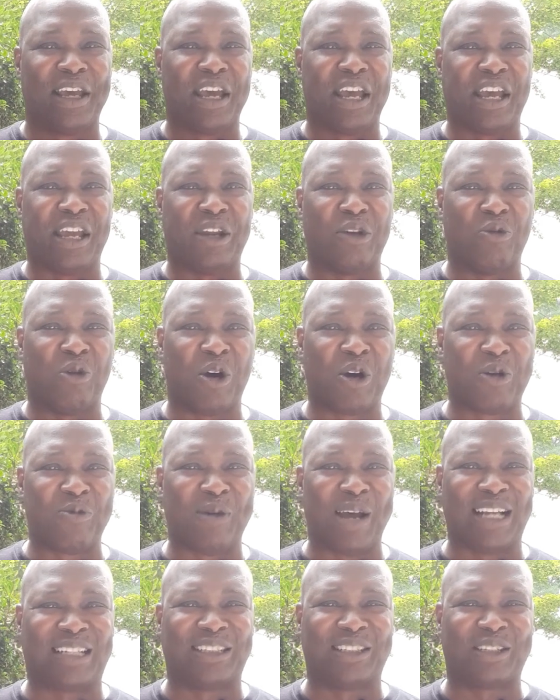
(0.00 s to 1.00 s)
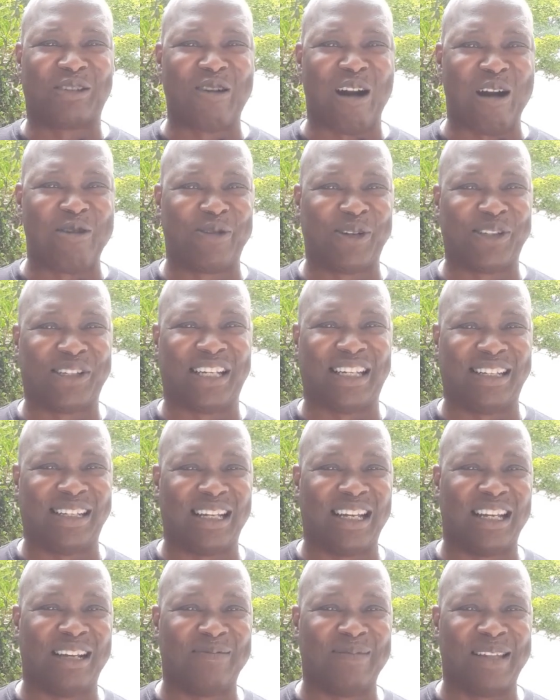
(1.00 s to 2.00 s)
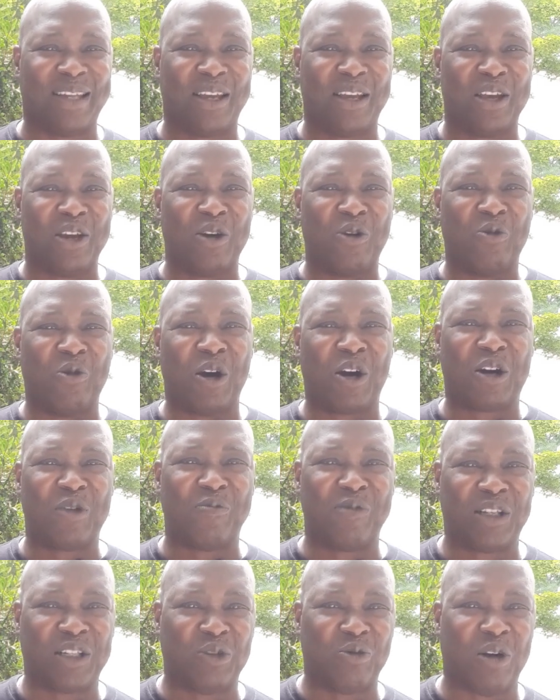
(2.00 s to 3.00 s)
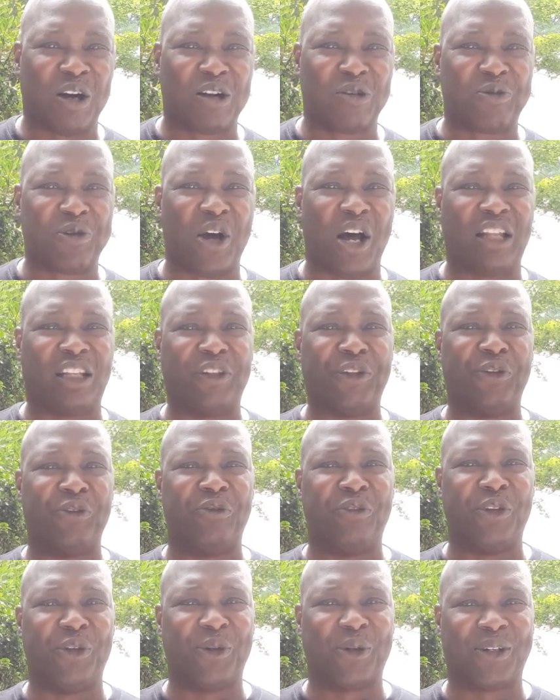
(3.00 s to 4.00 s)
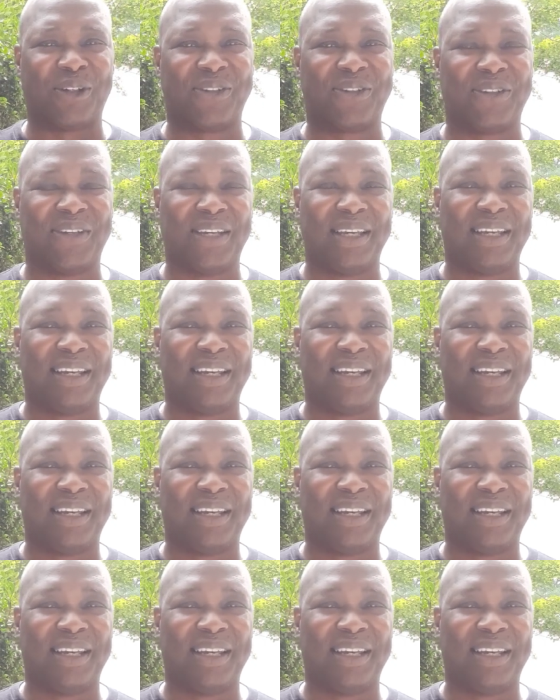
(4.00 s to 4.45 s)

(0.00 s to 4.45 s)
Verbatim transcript: Hey, welcome back subscribers and uh, welcome welcome to all the new viewers.